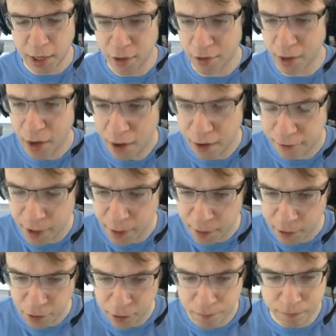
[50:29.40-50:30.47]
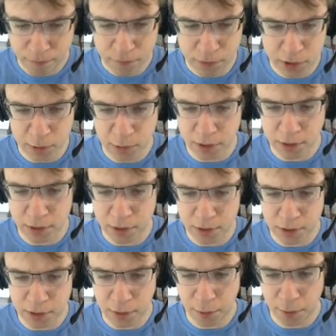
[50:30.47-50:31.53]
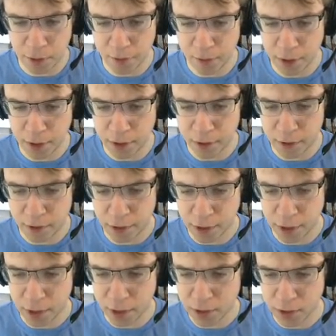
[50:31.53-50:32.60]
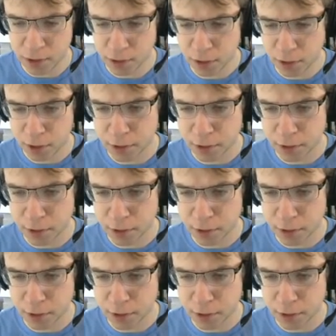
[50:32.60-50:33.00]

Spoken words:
not enough damage, so we're going to double defend and strike.